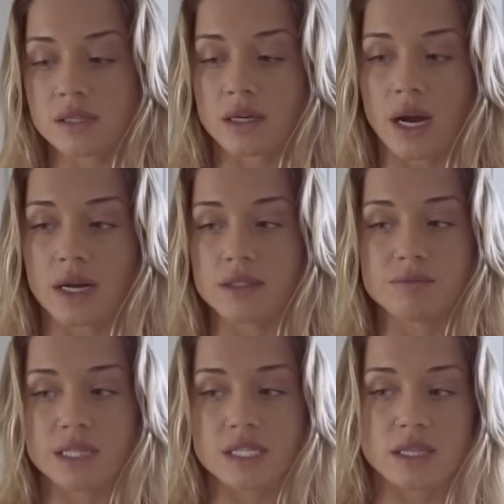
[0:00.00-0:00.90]
Like I
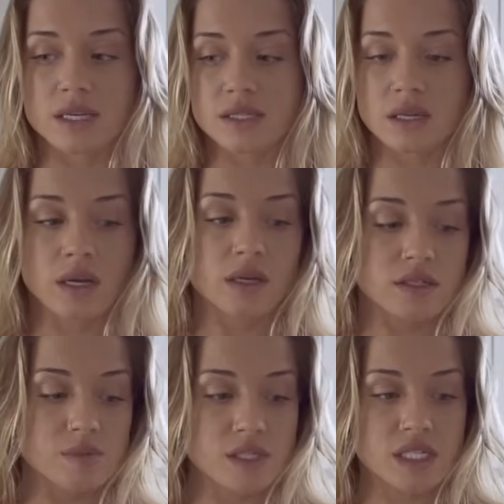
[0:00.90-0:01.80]
mix this,
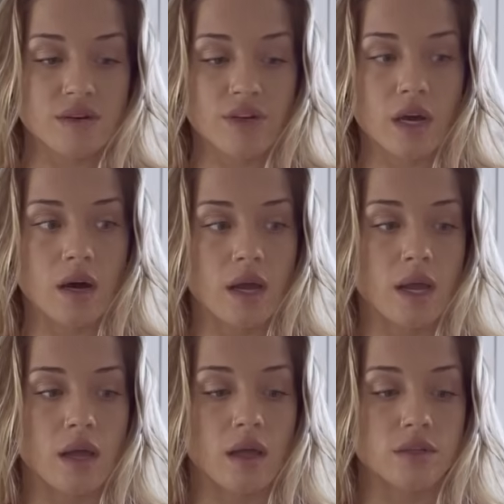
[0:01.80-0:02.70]
some stevia
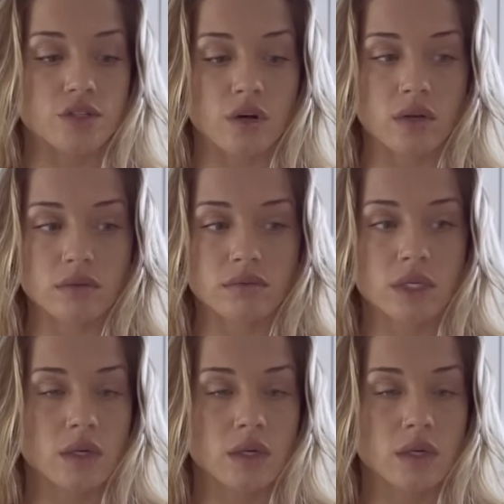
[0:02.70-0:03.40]
and salt